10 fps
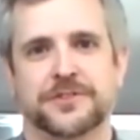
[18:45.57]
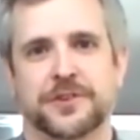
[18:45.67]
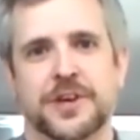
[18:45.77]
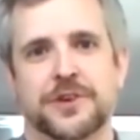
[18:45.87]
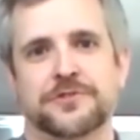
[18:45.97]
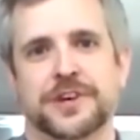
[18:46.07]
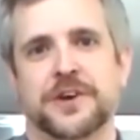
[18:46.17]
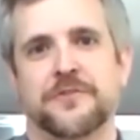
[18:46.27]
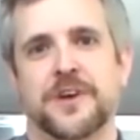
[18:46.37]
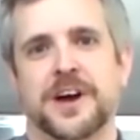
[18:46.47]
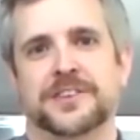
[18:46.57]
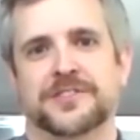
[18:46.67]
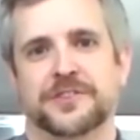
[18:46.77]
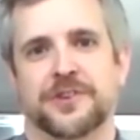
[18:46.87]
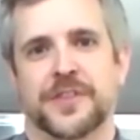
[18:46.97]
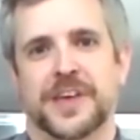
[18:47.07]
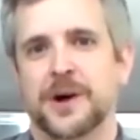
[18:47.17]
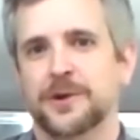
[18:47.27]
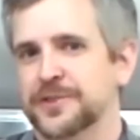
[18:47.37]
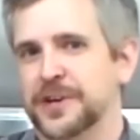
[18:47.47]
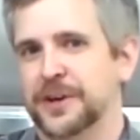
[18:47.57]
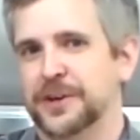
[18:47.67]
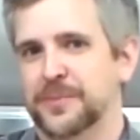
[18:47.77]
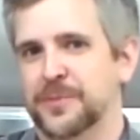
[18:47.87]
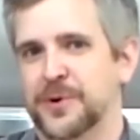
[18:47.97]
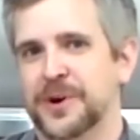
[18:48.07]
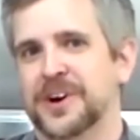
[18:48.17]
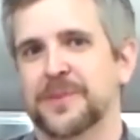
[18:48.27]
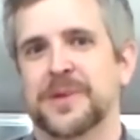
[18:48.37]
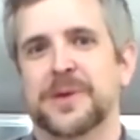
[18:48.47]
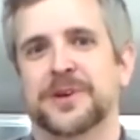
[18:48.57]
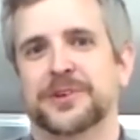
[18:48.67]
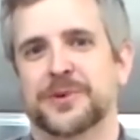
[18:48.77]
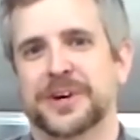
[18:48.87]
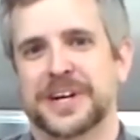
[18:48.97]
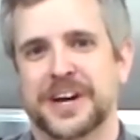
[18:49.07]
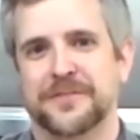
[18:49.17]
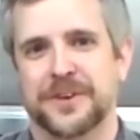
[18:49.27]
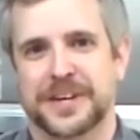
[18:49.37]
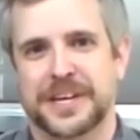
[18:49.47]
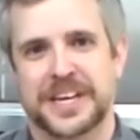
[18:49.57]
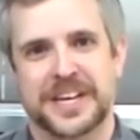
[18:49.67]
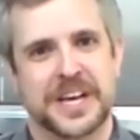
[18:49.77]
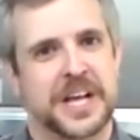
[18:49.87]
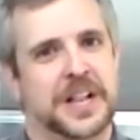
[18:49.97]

So they usually kind of rise over on the outside a little more. Maybe it'll do a kind of funky,